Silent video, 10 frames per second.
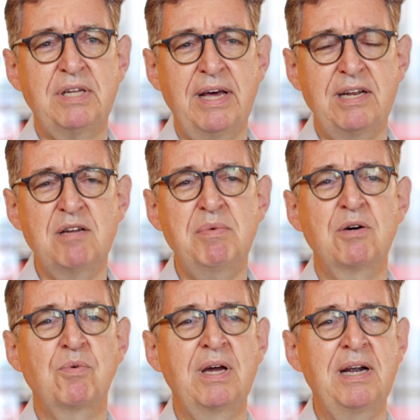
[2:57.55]
tend to
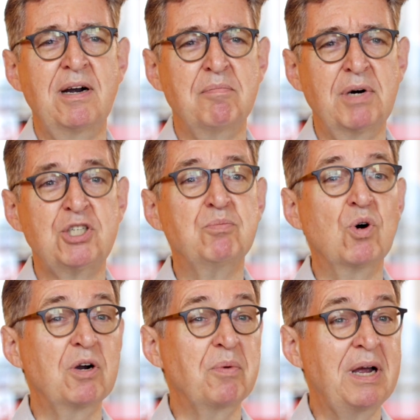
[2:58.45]
be aware, much
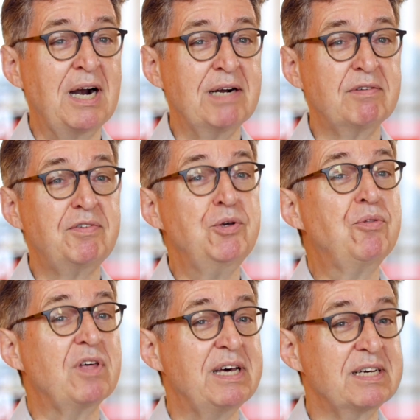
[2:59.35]
more aware of a few
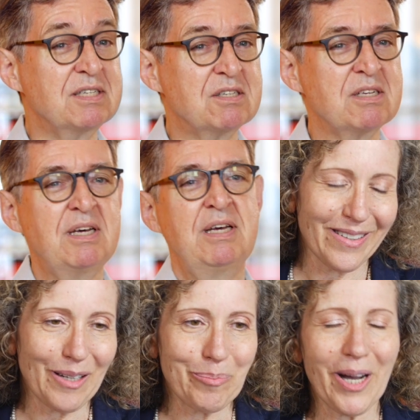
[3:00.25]
things.
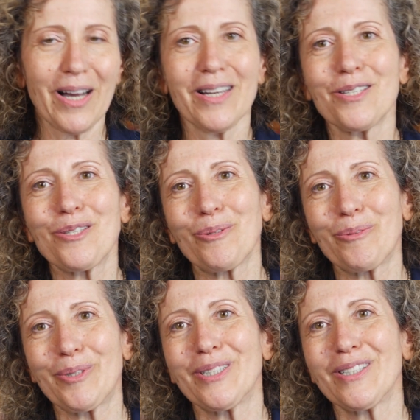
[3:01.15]
They're biased
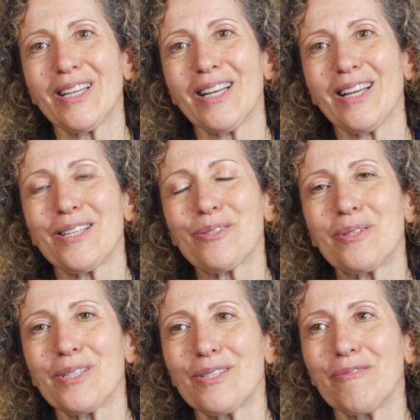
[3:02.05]
toward
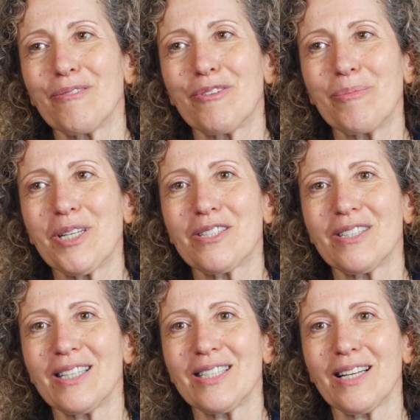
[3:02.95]
sources of
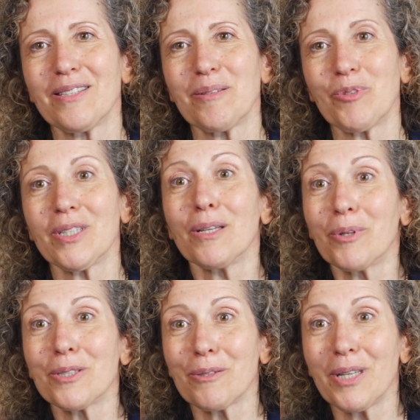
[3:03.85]
information that tell them what they
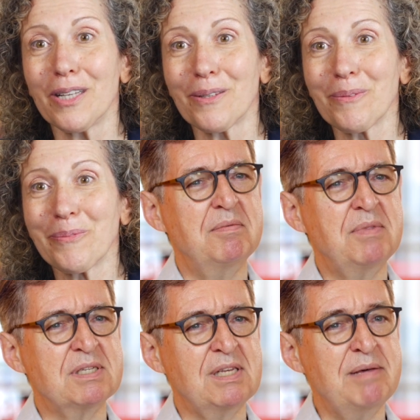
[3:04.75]
want to hear.
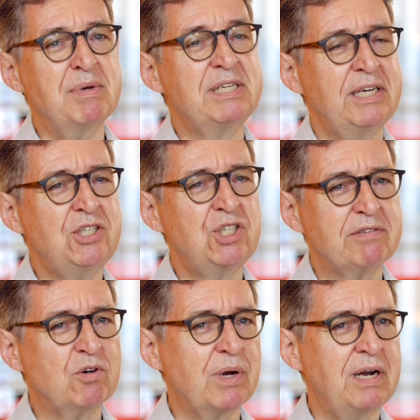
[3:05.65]
This limitation
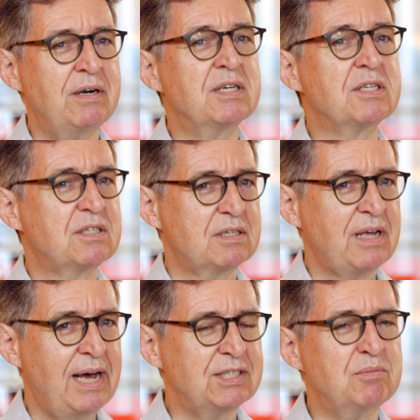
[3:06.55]
of awareness
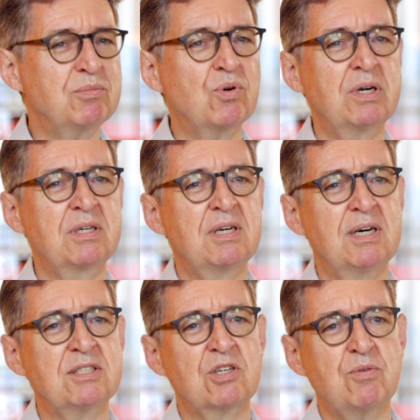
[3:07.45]
has important
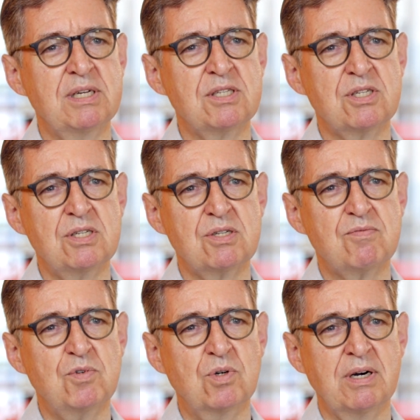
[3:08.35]
consequences
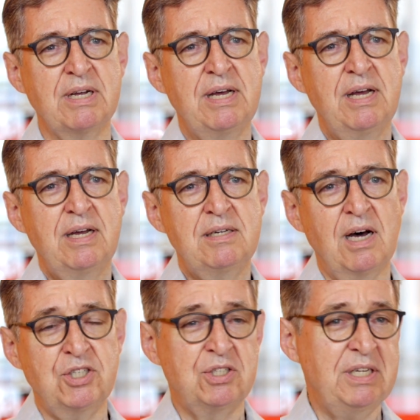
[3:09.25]
for
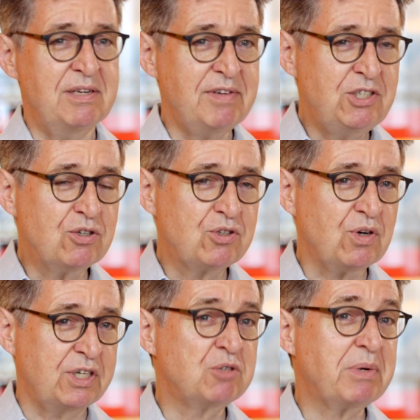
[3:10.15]
not just individual
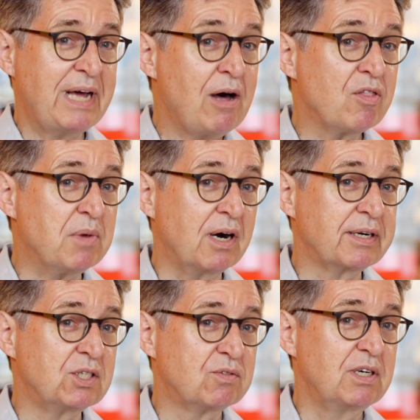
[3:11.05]
choices, but how the markets